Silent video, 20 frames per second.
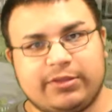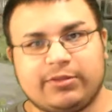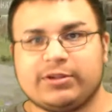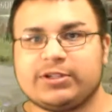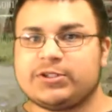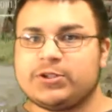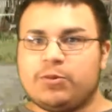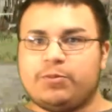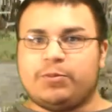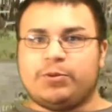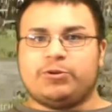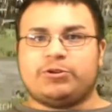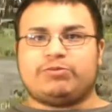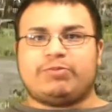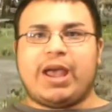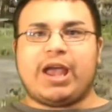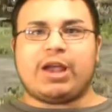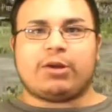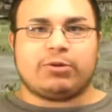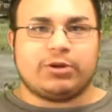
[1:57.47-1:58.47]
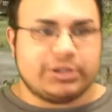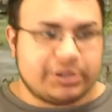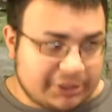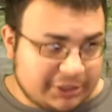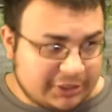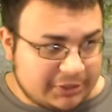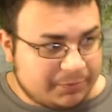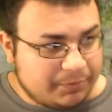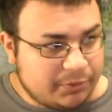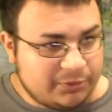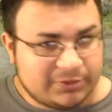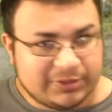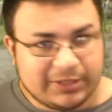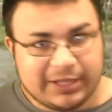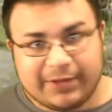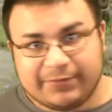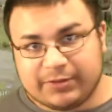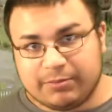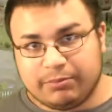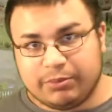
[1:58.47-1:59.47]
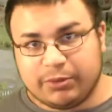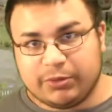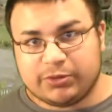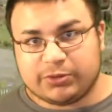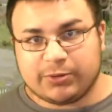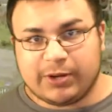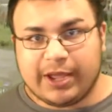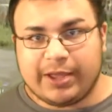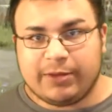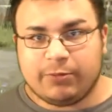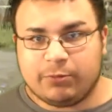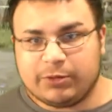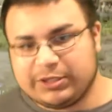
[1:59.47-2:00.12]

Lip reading: There is no boost backwards, just boost left and boost right,